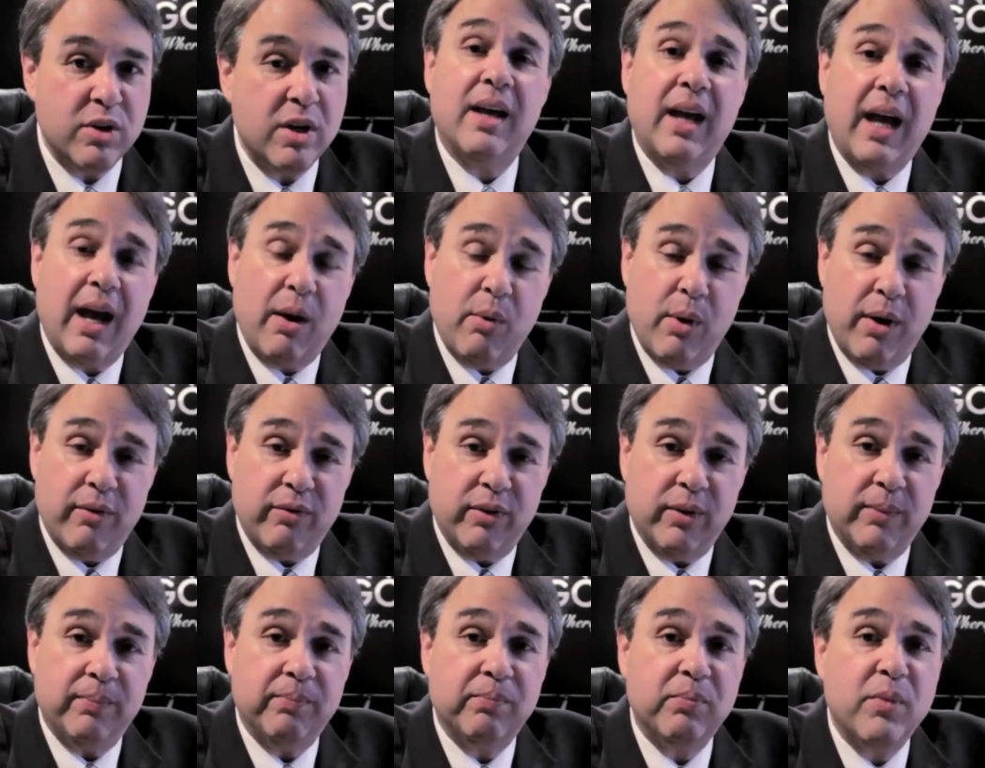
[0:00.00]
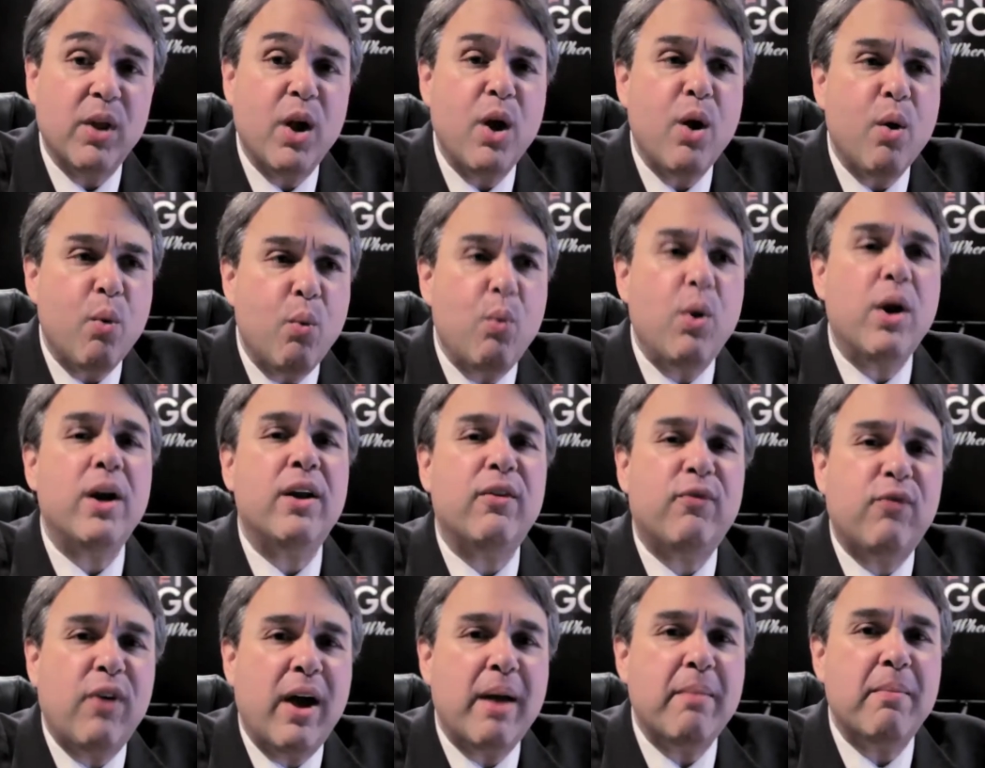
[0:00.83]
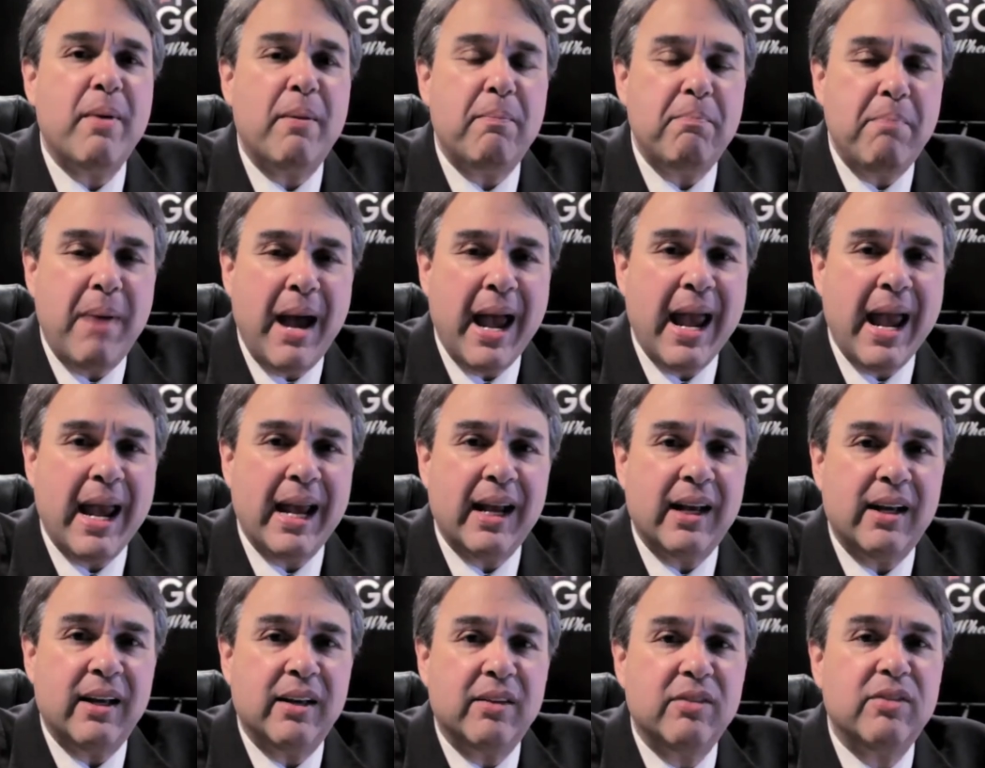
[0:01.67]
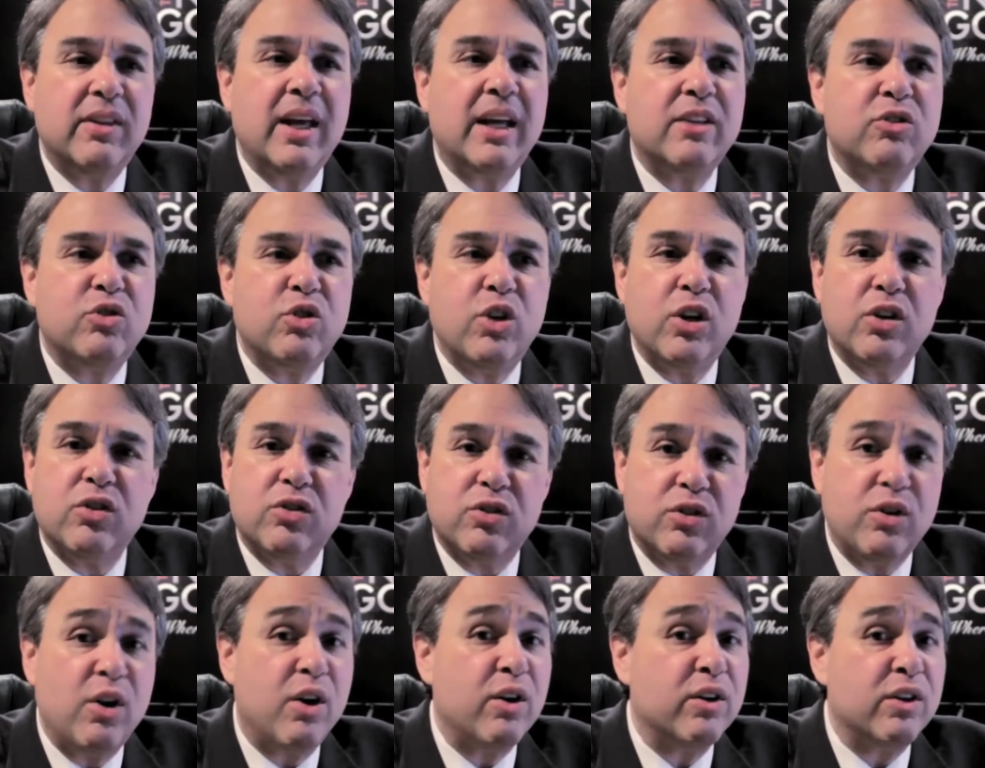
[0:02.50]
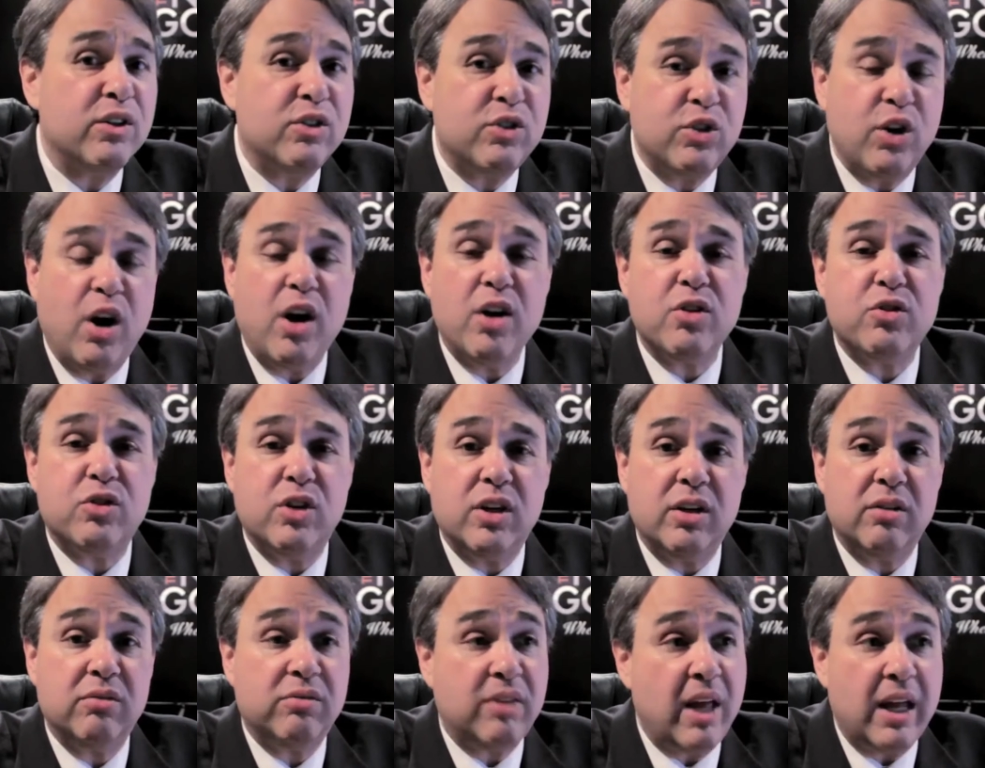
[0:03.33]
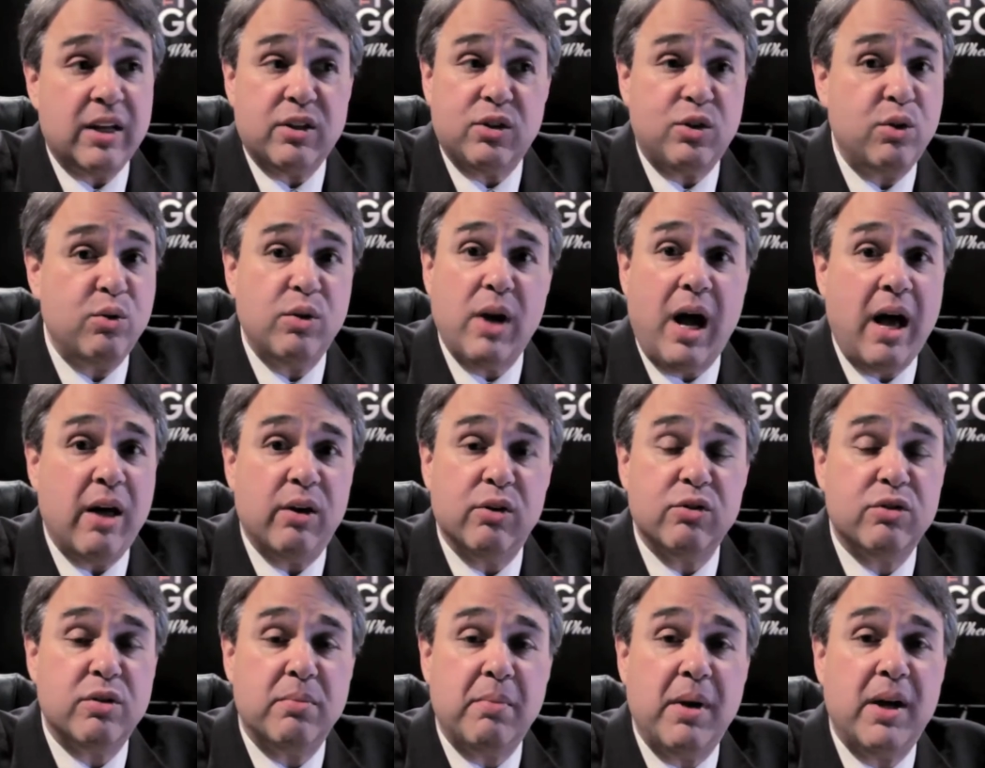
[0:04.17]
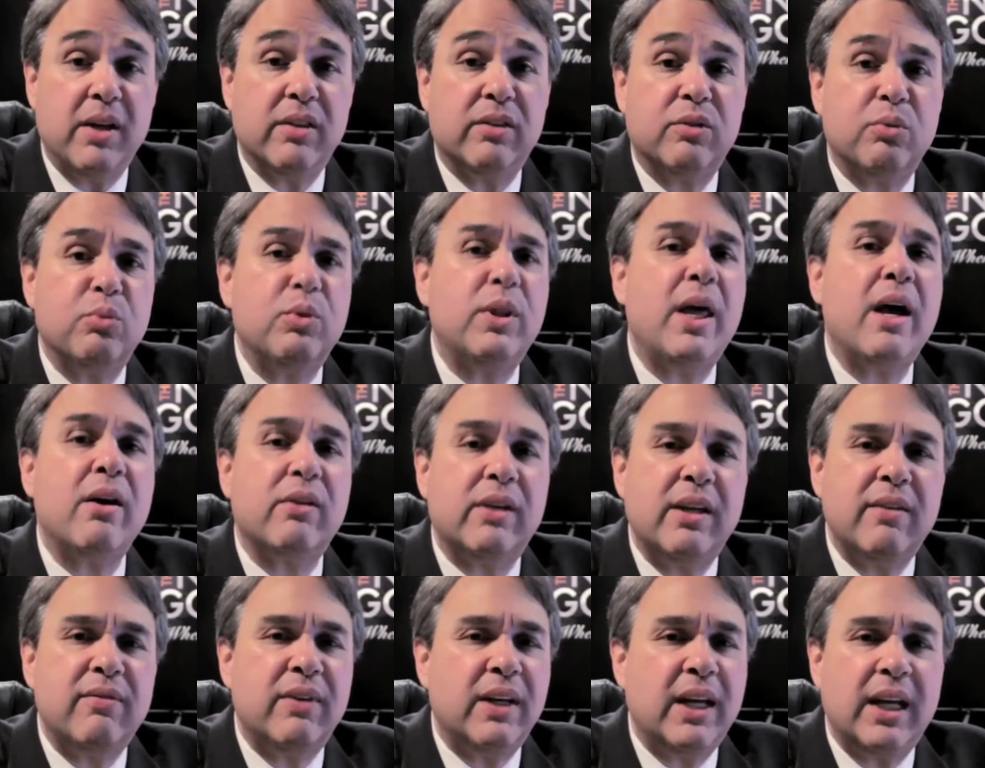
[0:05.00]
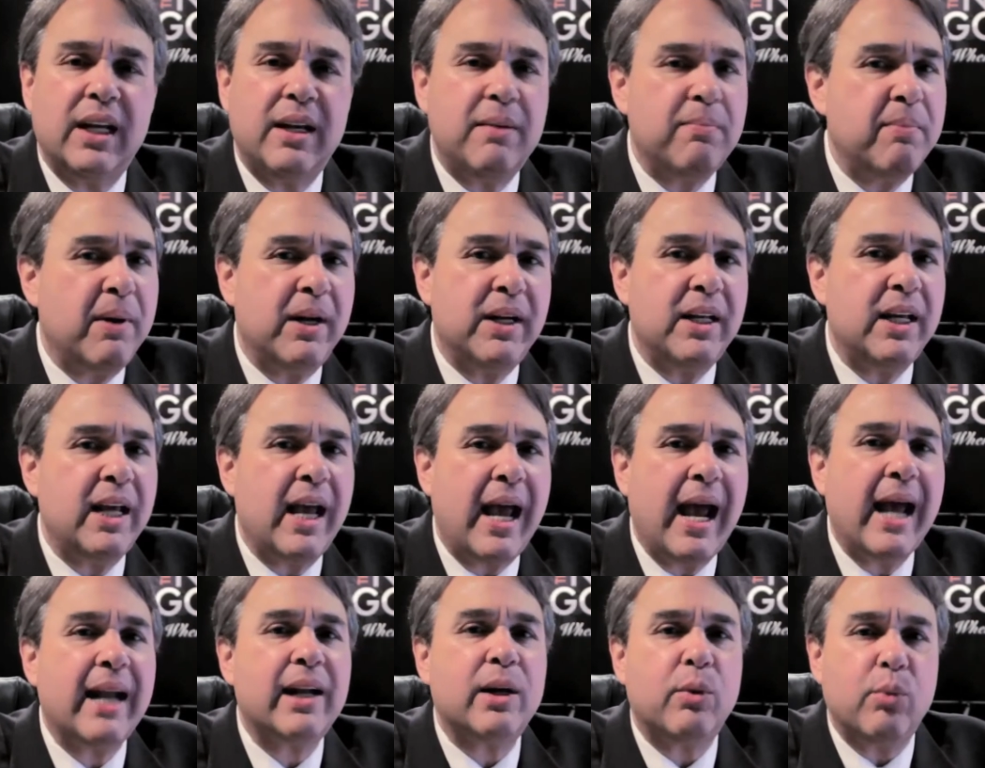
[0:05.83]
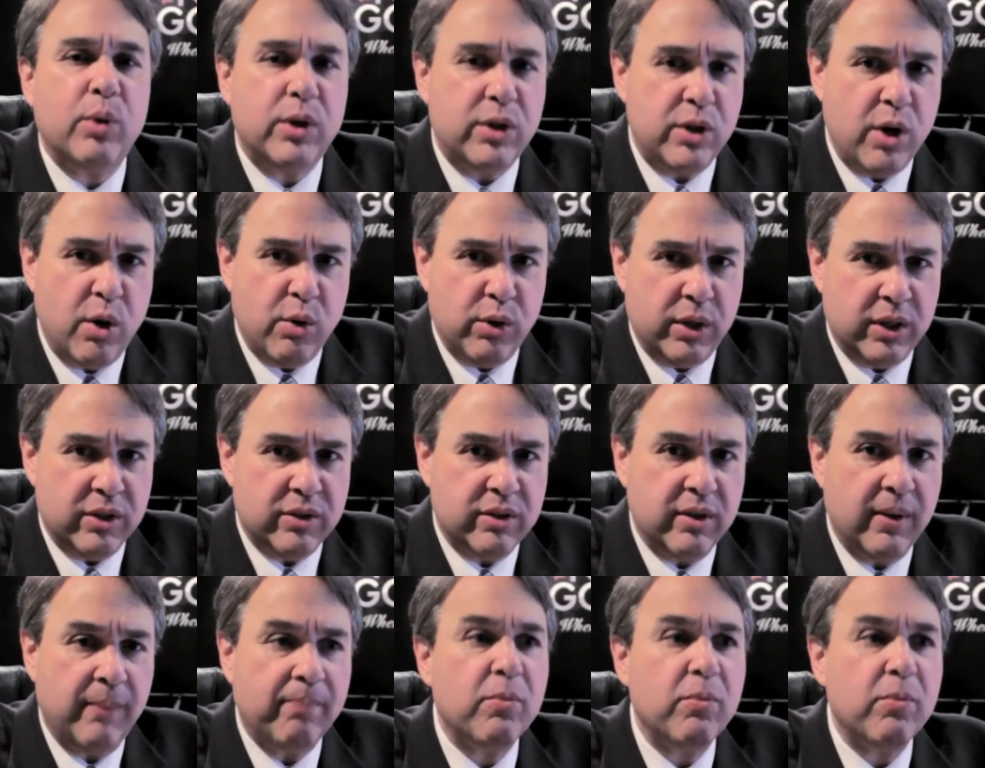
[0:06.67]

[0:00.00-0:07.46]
However, what if I'm a bank that just started charging that $2 a month without giving anybody adequate notice?